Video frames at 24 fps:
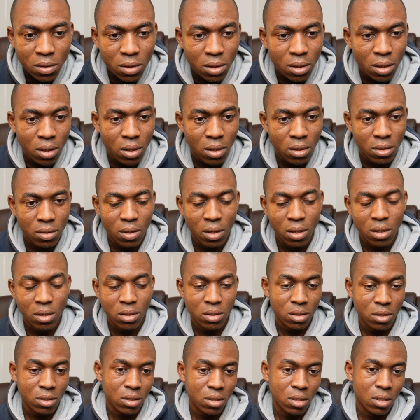Yeah, so I can
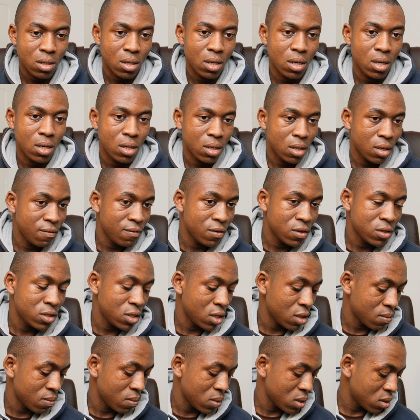just take and give a
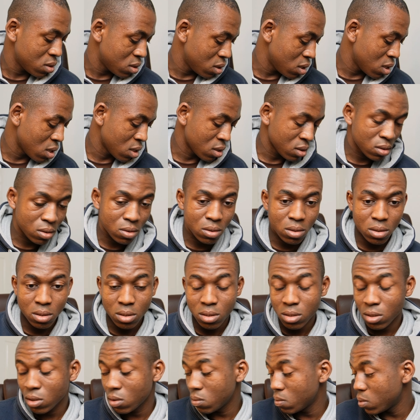checkmate here. So this
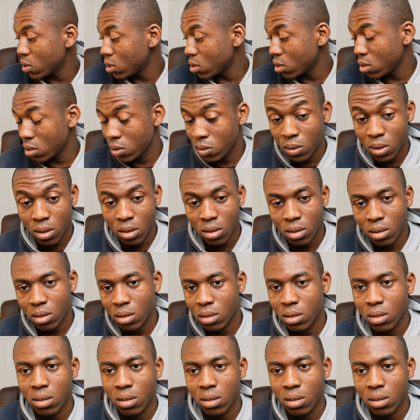is completely winning.